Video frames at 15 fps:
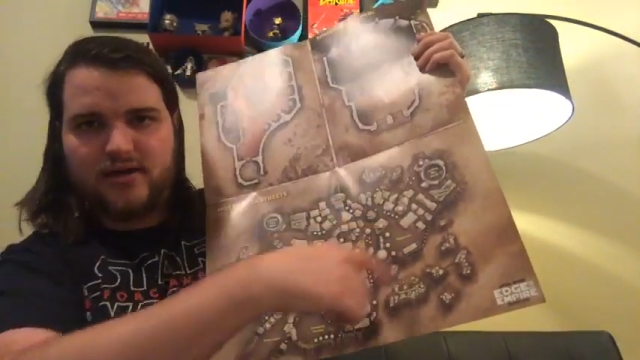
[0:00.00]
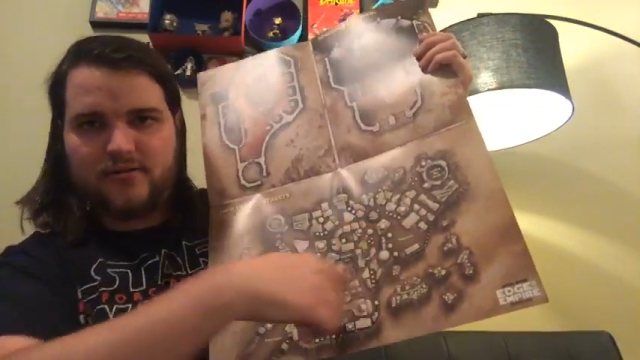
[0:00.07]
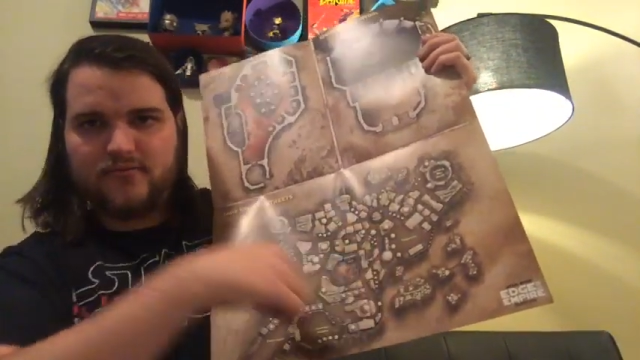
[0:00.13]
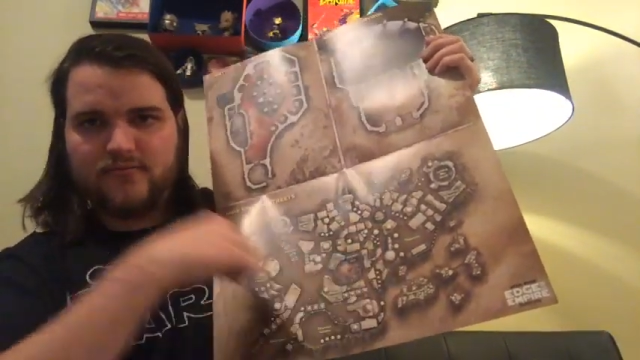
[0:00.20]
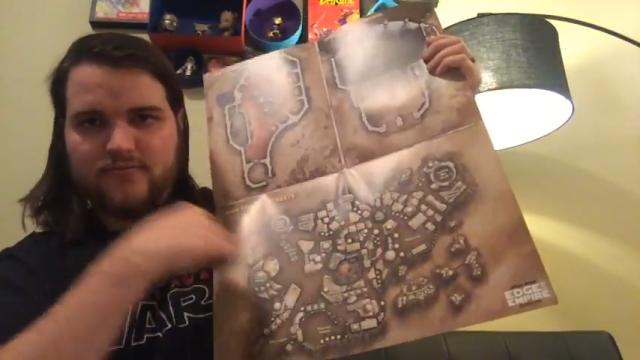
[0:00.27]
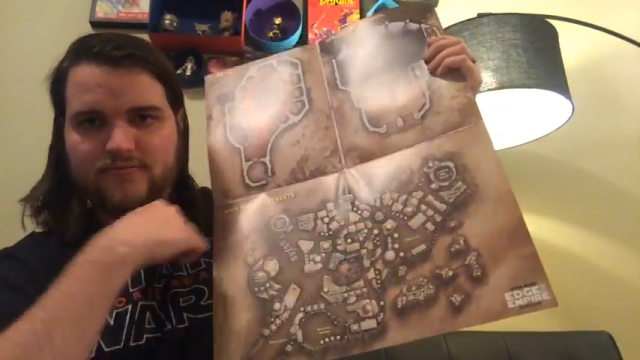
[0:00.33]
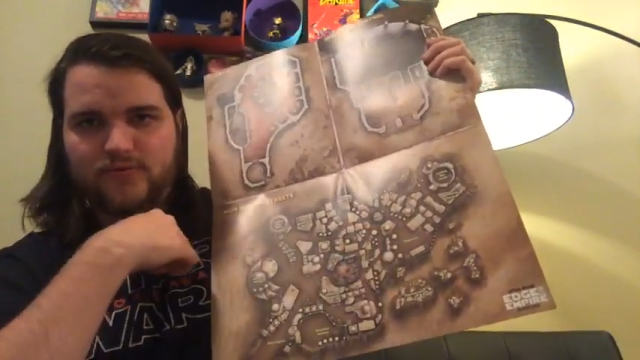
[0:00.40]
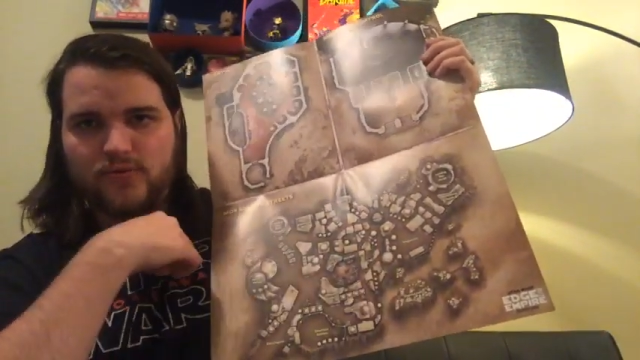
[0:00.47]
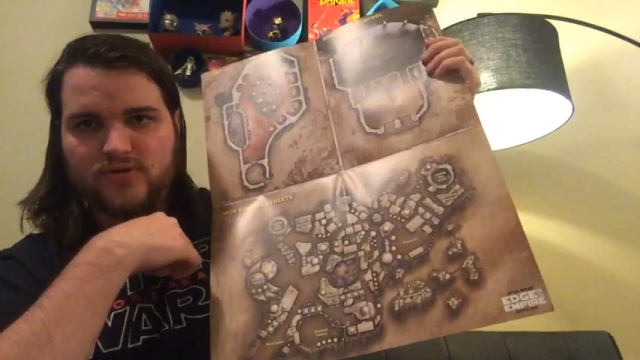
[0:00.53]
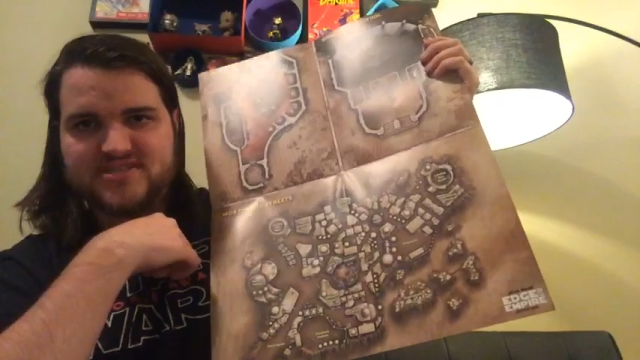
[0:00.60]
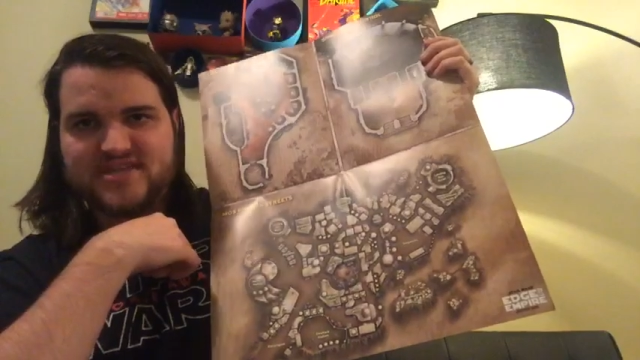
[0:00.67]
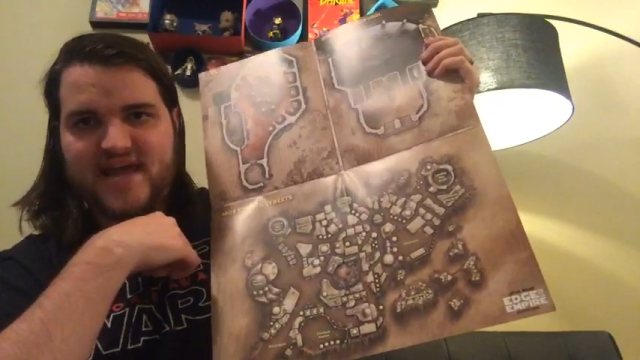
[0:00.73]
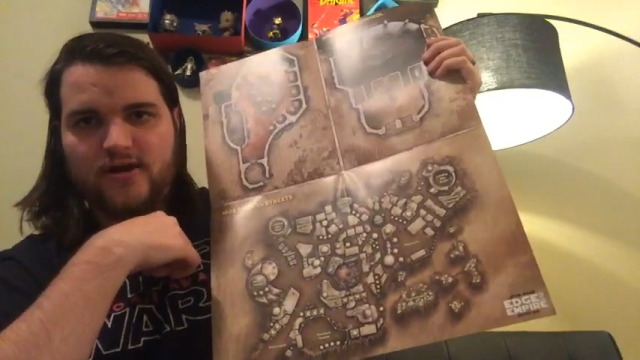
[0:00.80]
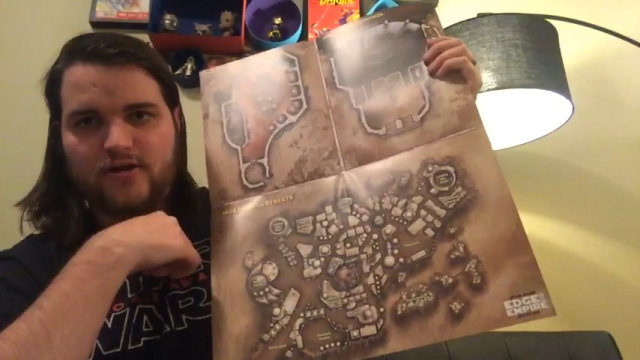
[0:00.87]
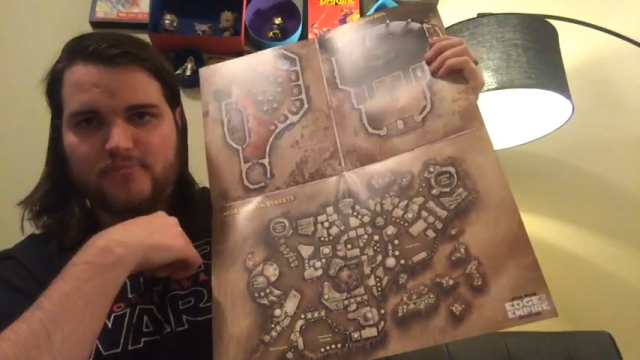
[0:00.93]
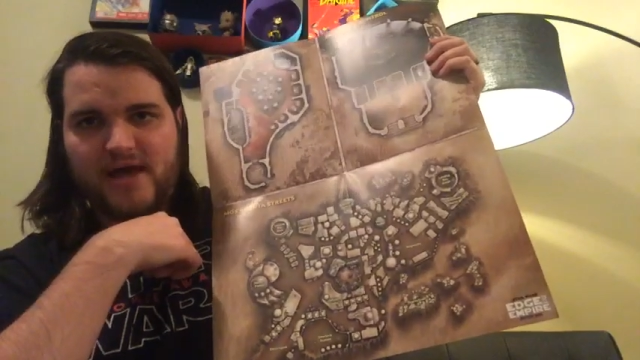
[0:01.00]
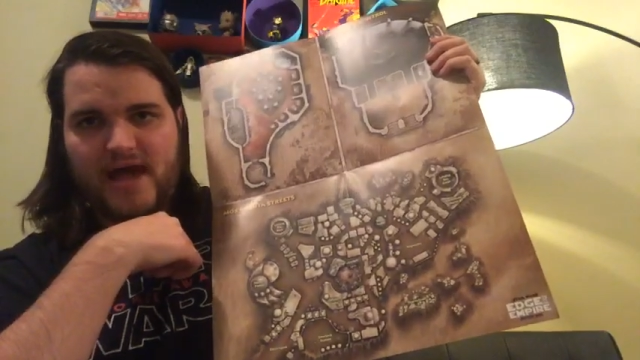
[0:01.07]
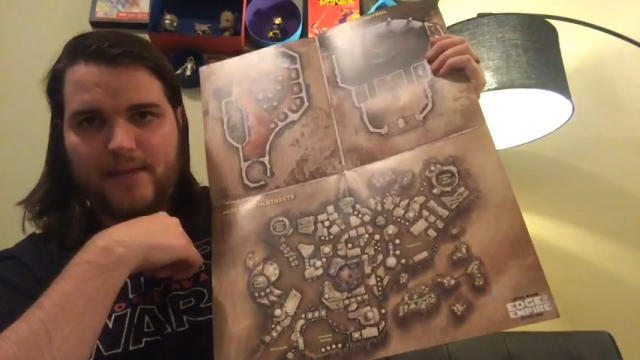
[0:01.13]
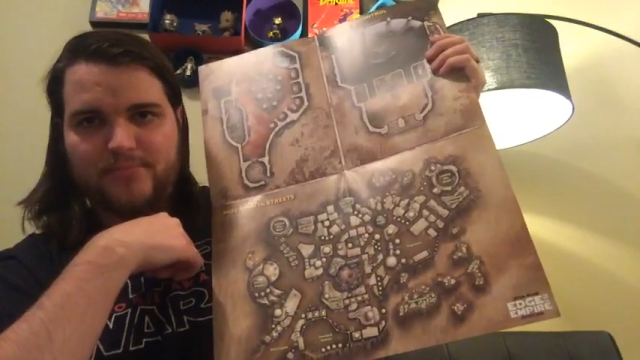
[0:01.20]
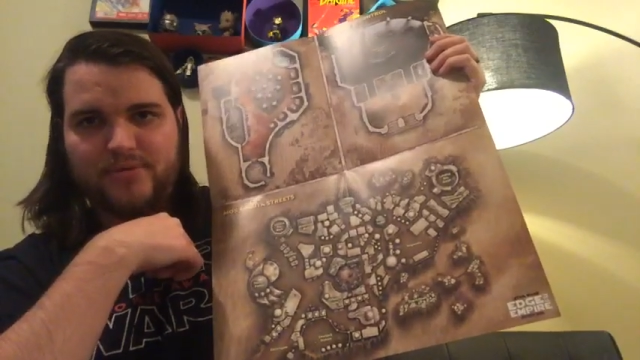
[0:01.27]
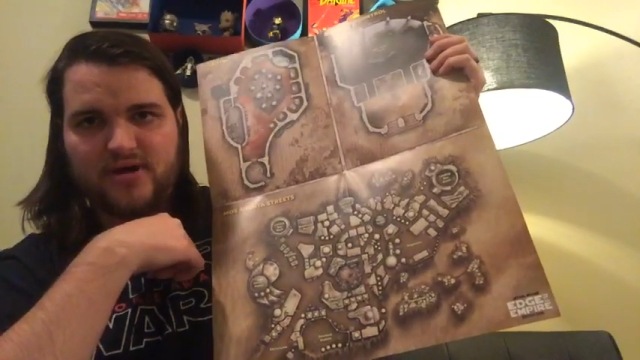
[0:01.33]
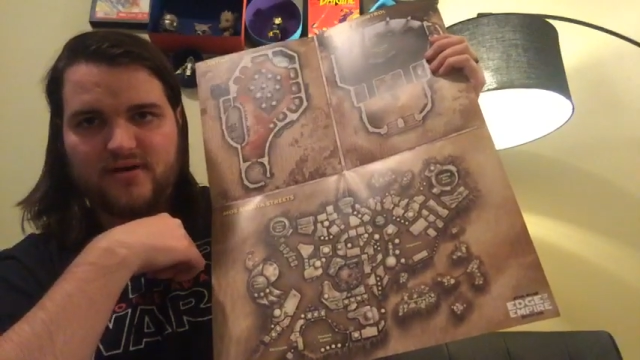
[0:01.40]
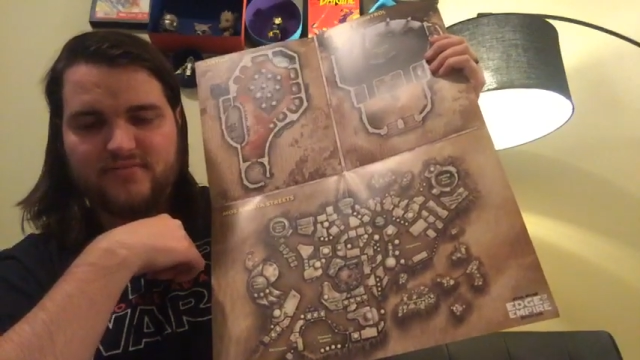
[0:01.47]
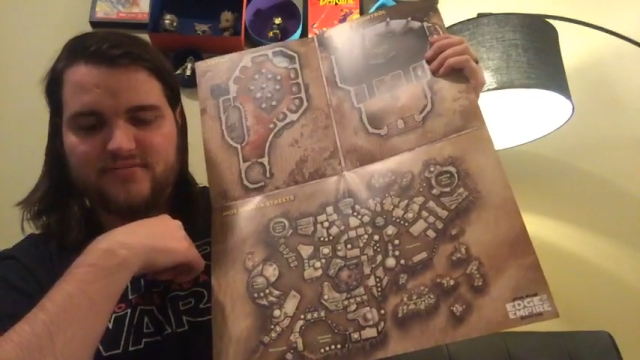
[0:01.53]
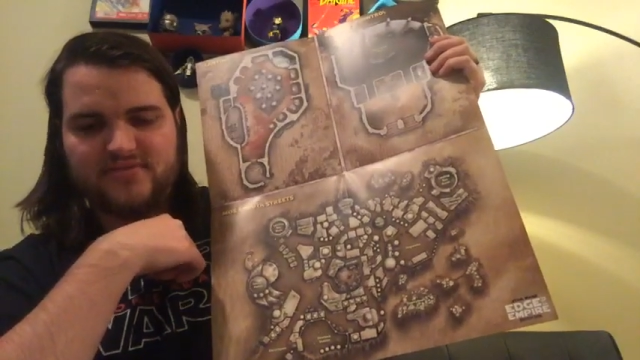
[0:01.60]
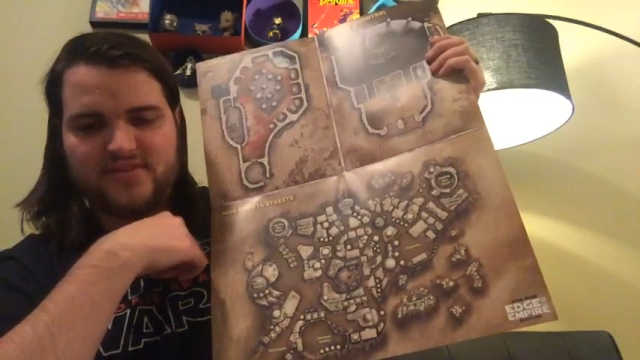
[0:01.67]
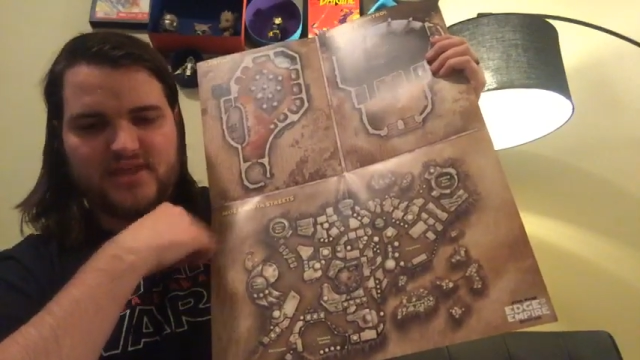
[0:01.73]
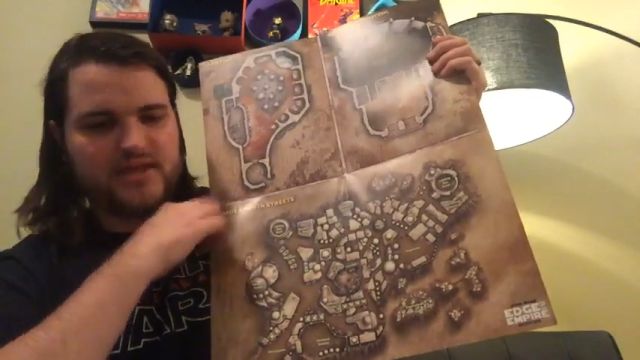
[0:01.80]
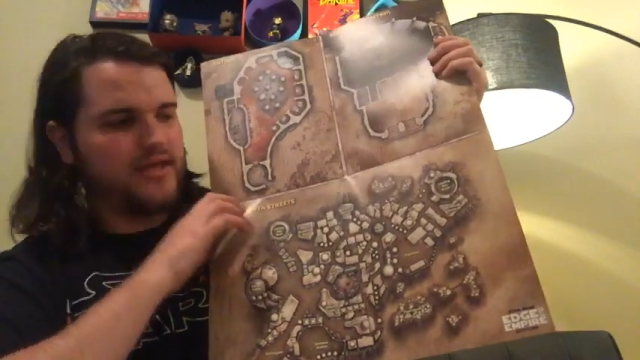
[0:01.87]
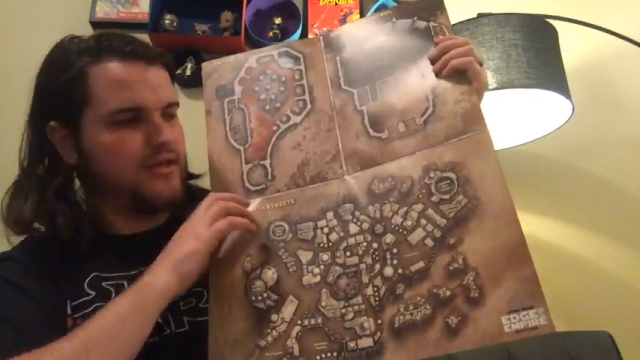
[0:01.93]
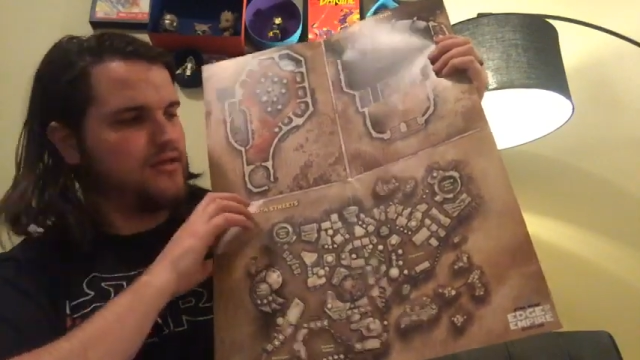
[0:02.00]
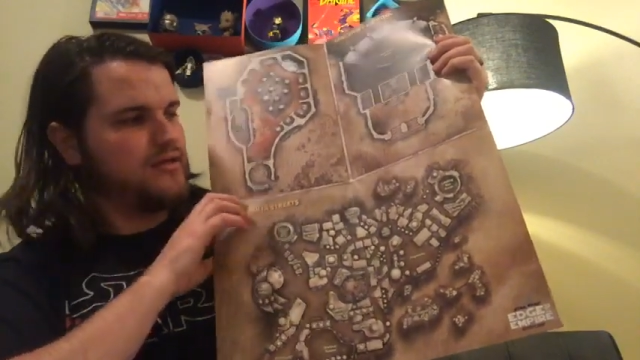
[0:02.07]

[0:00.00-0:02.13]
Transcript: full town map of the